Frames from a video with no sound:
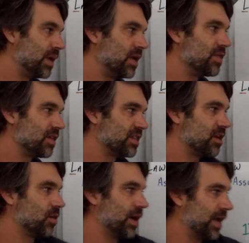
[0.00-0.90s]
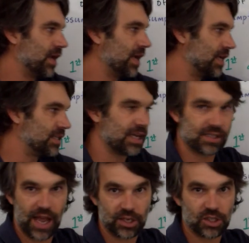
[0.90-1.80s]
but in the theory, it
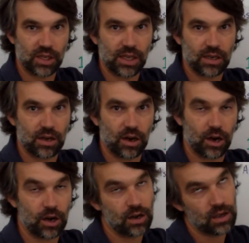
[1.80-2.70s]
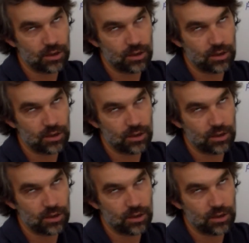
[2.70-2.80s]
does actually occur.